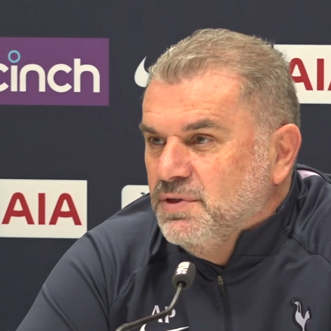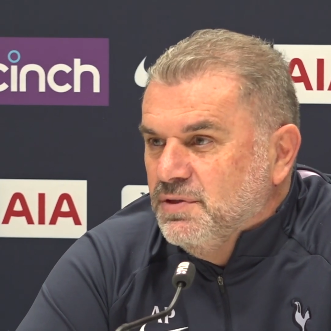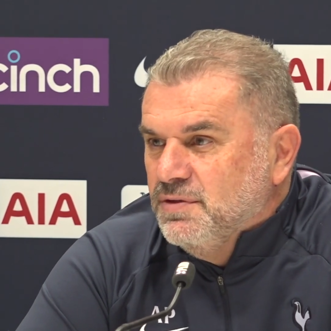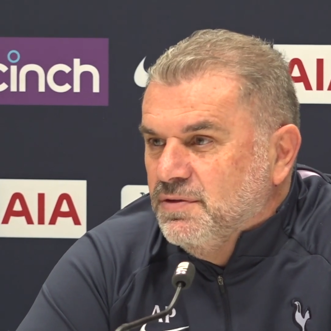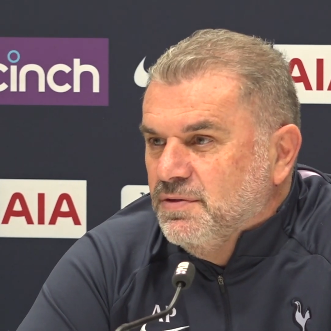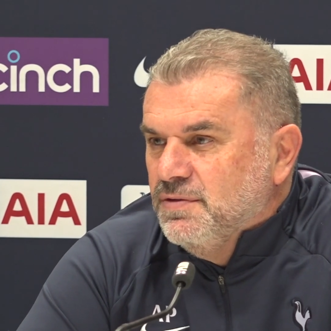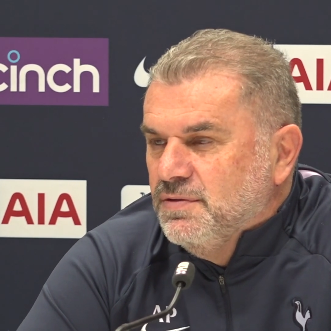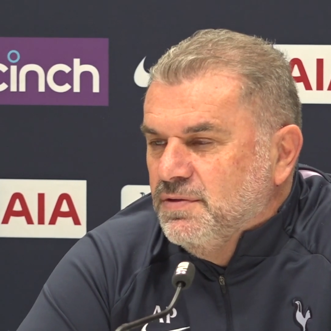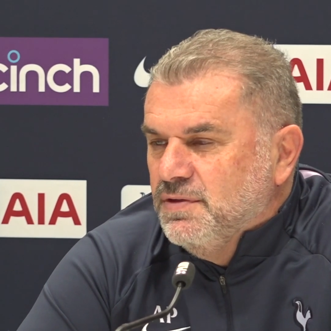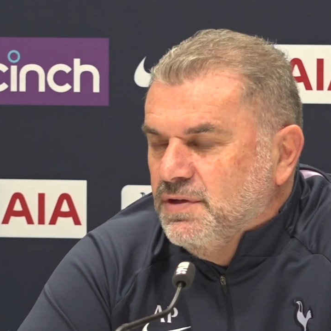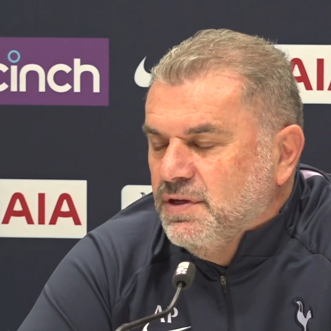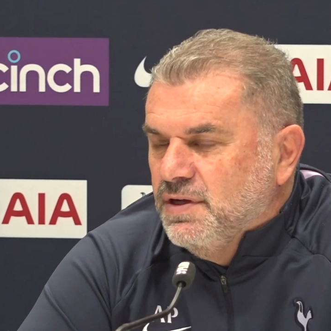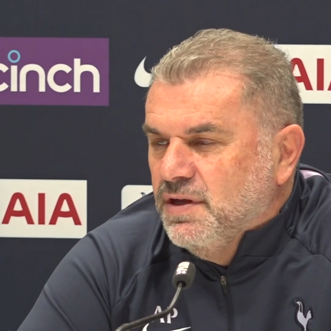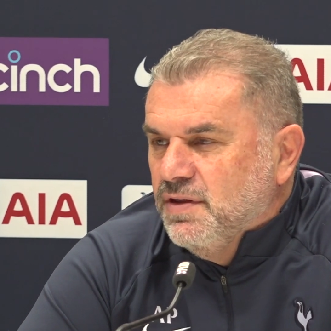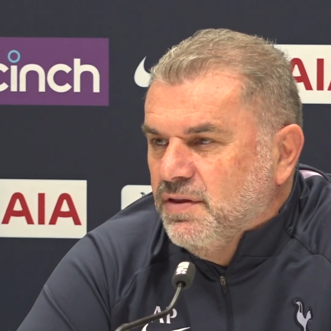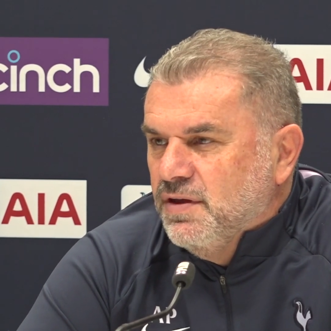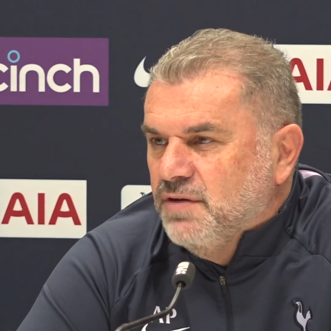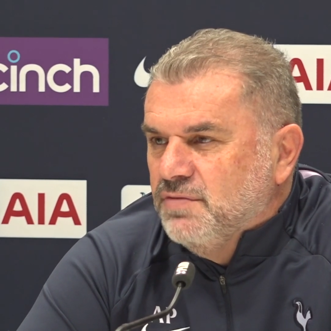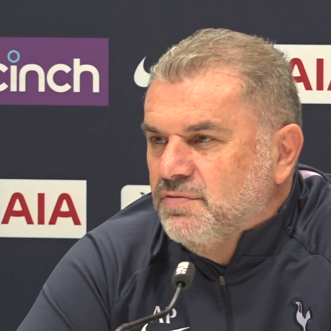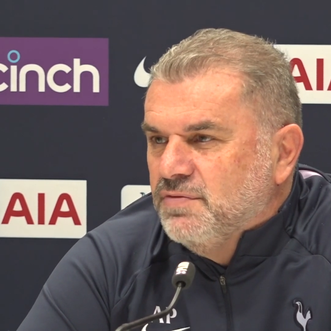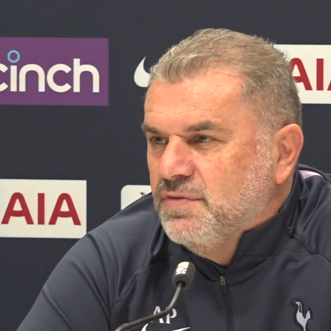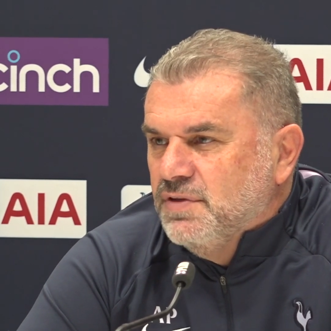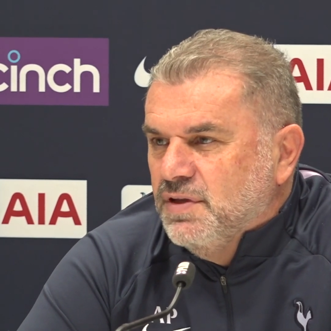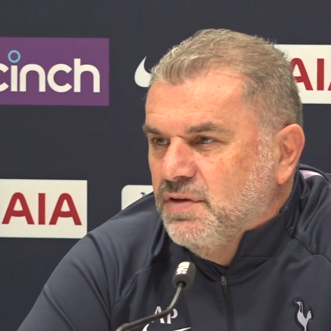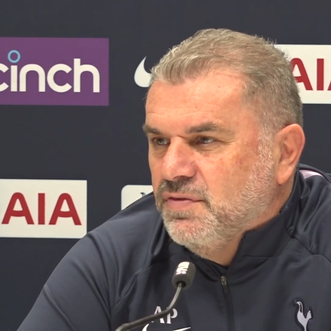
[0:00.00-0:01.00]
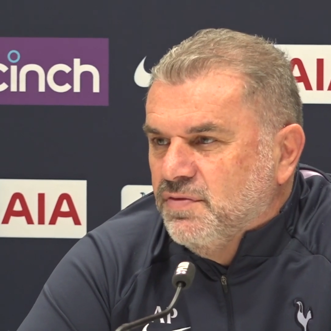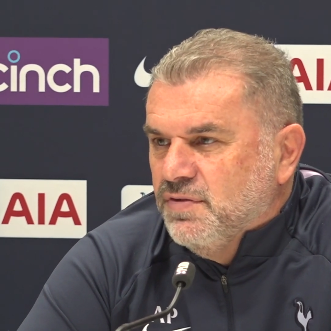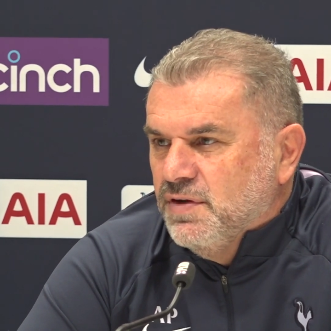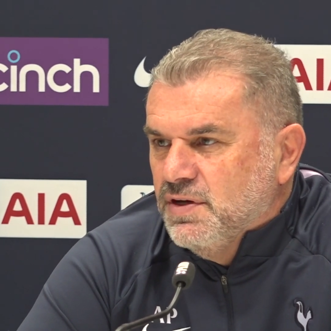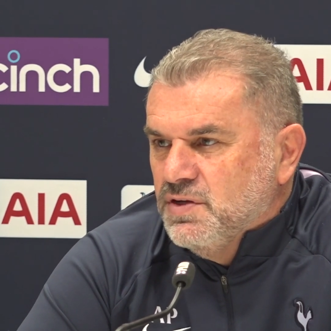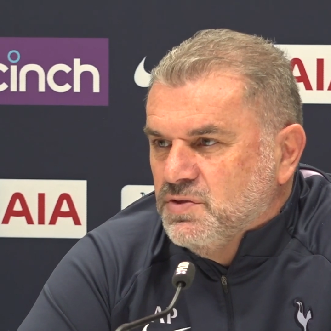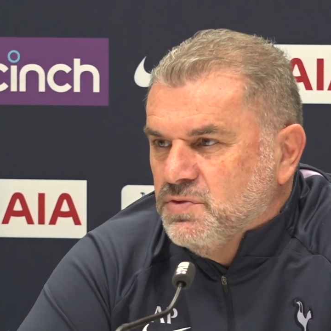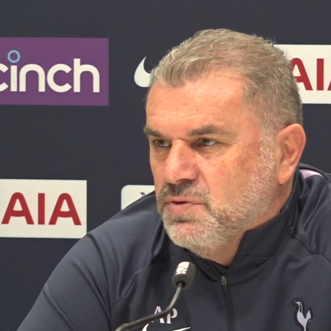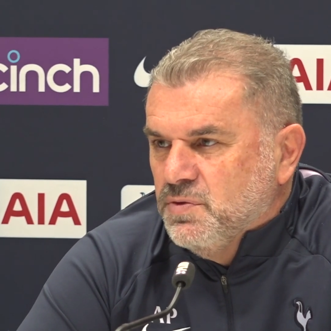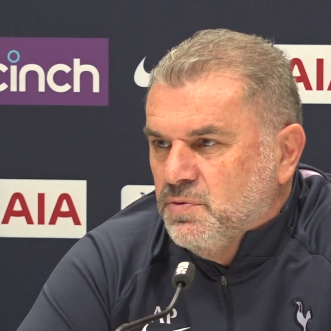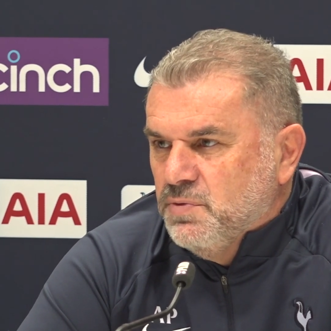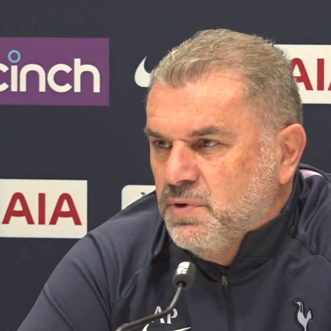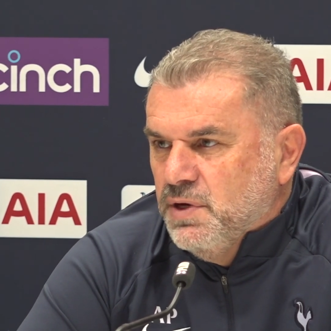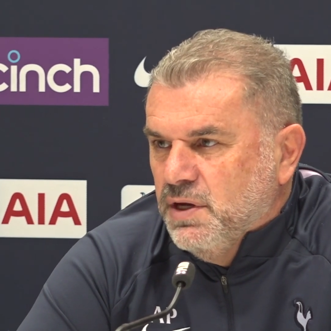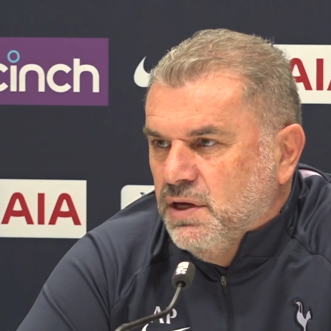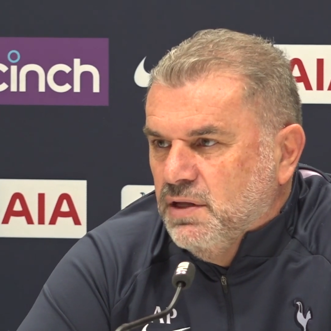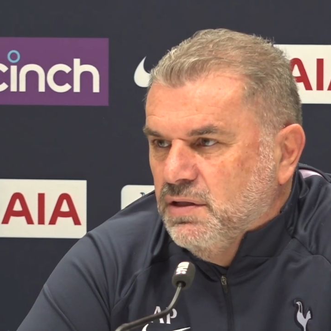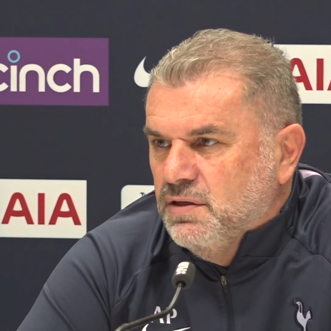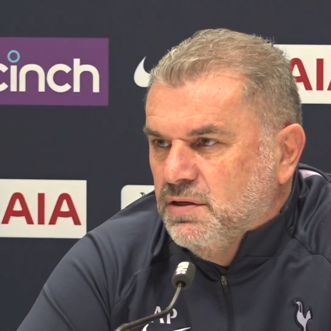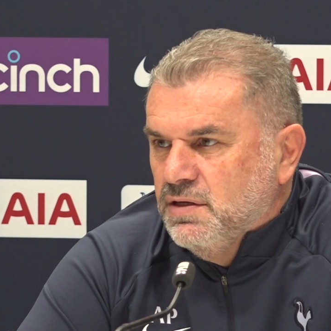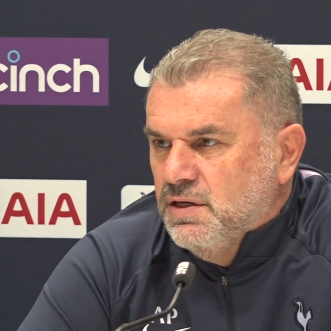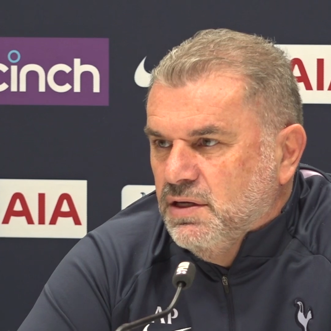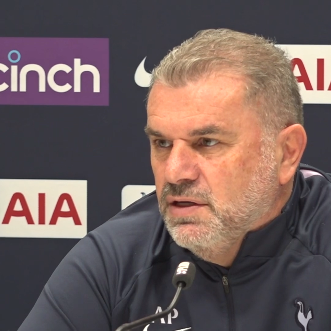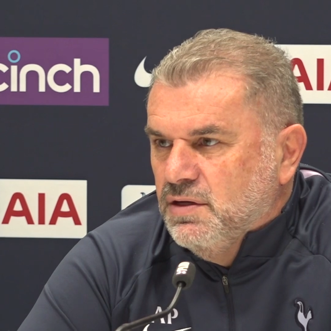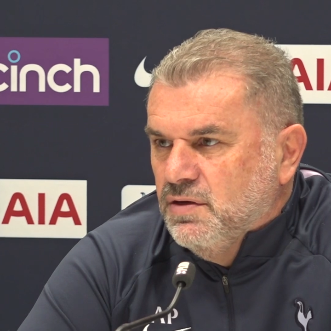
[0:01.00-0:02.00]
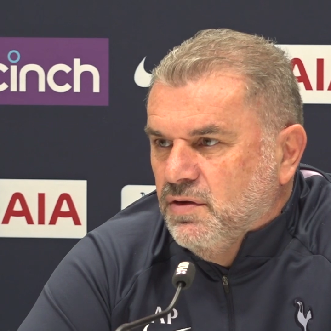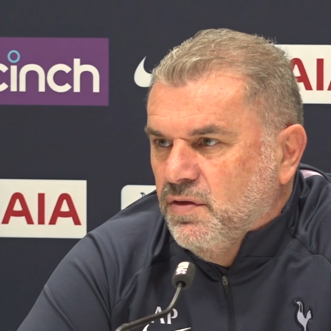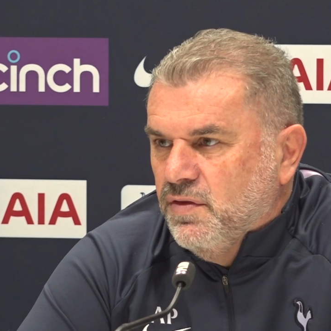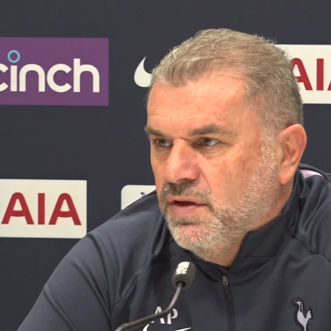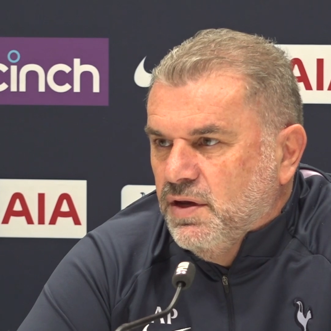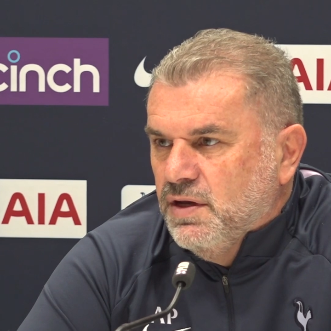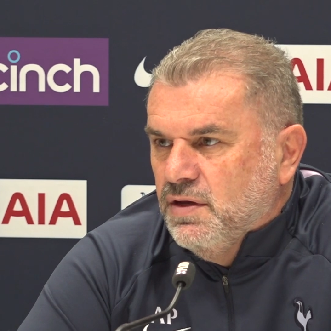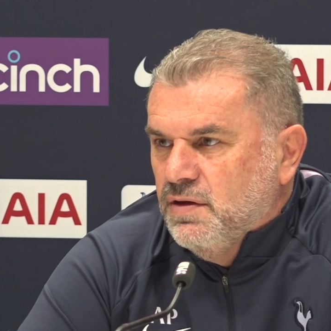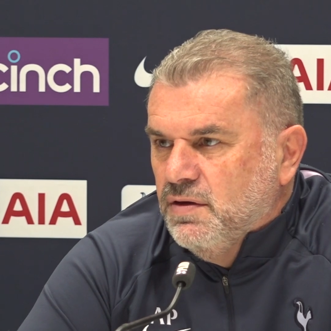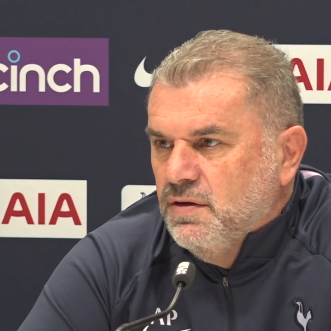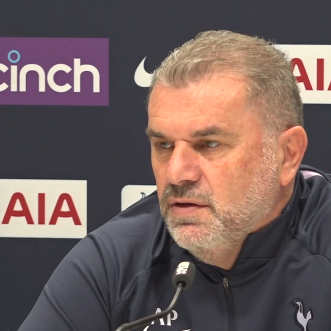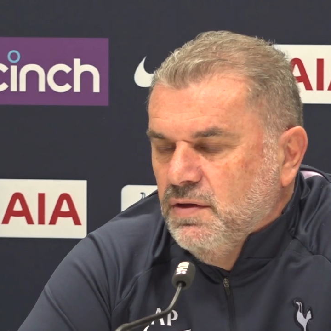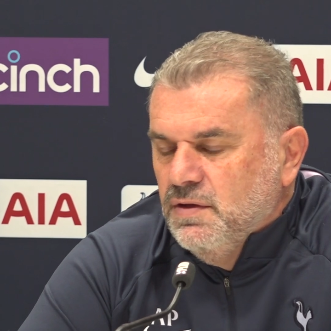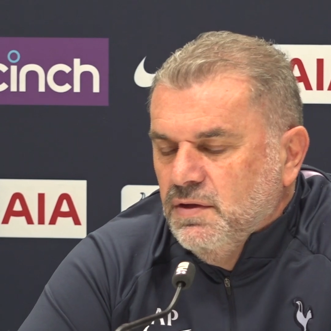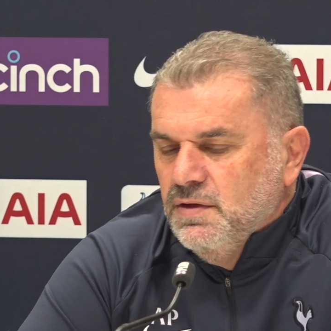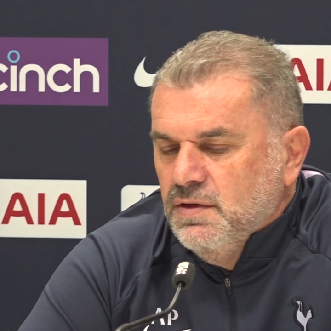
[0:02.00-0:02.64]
and they're faced with reality. And I think